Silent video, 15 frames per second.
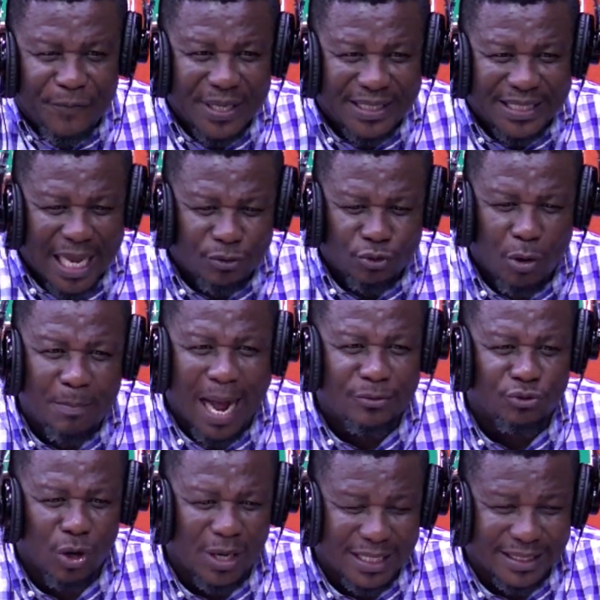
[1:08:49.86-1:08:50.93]
sense or bad
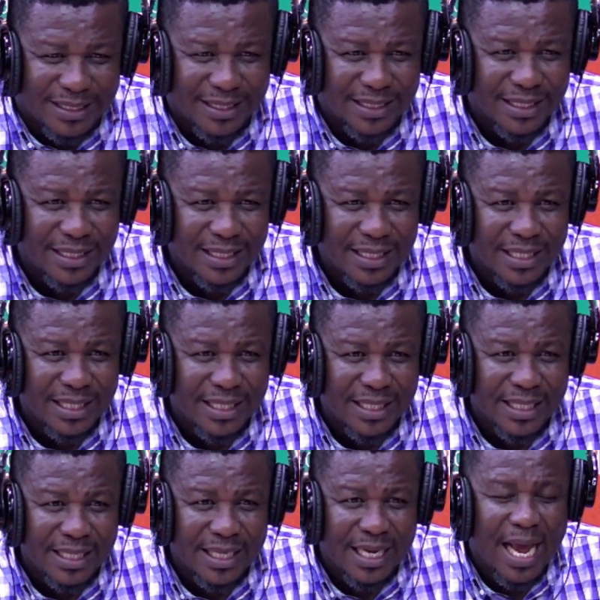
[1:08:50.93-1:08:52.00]
toilet
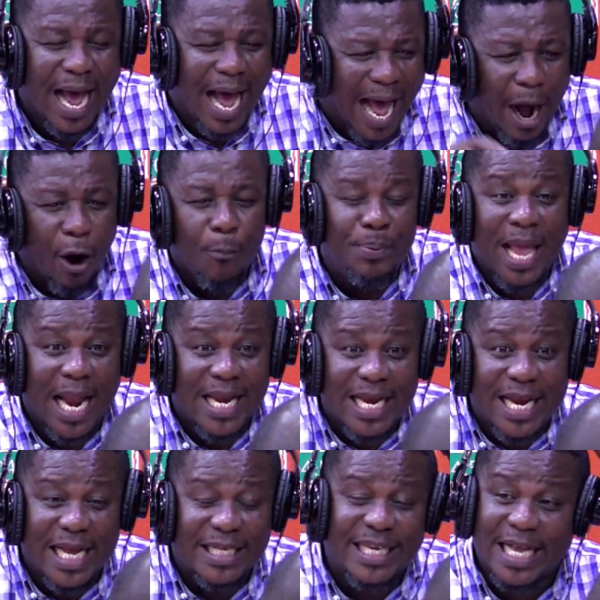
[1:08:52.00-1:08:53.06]
obi ani
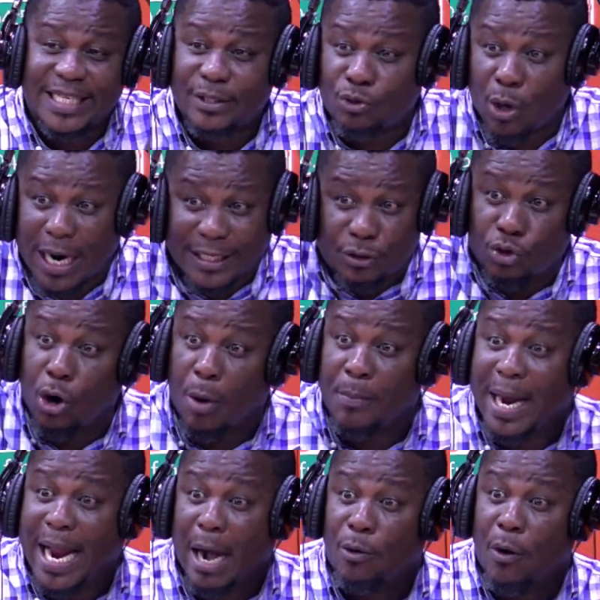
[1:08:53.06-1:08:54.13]
na chi ase toilet zo no be
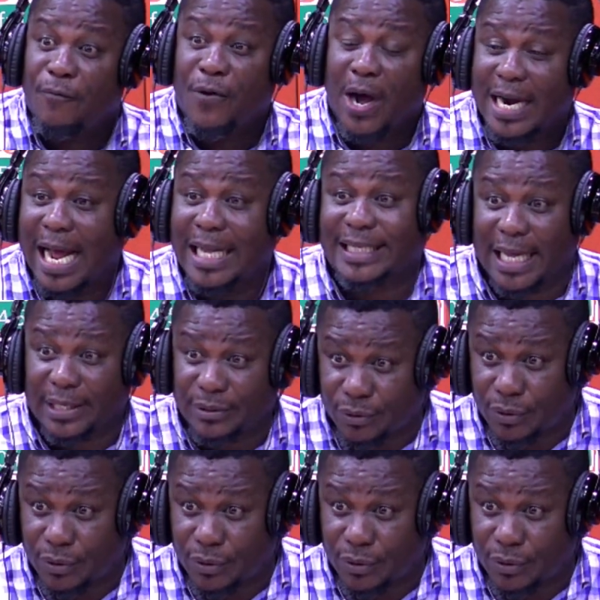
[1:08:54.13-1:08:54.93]
ya konfo na ase zo